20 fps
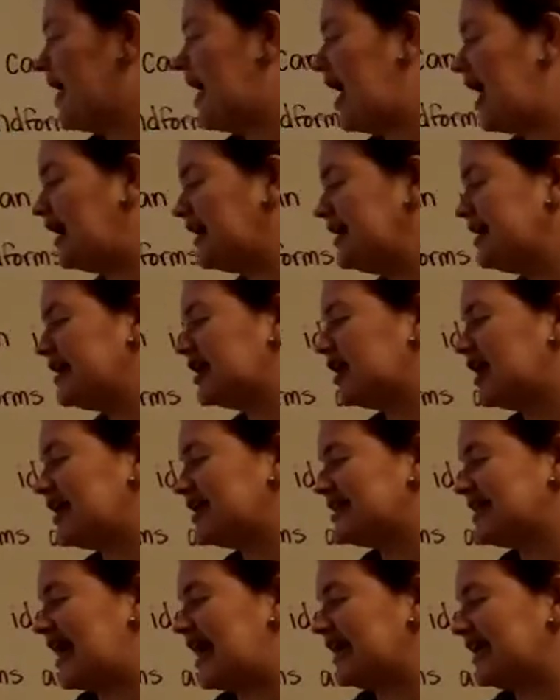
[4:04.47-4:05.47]
And here
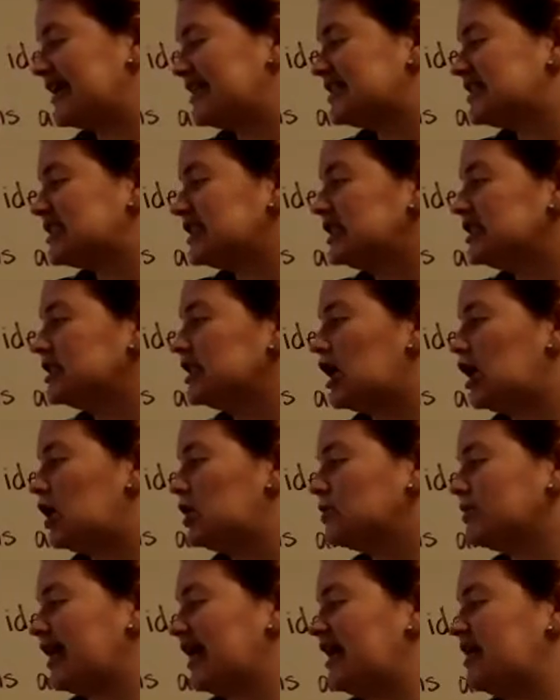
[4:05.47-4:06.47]
again is the
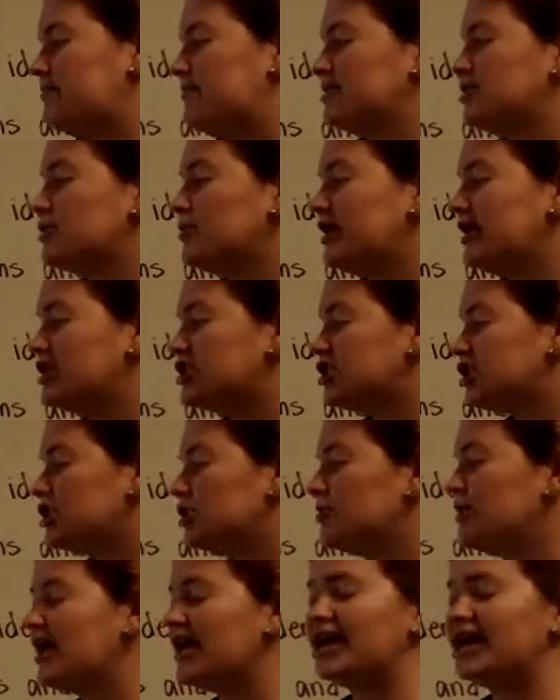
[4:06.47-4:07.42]
low land between two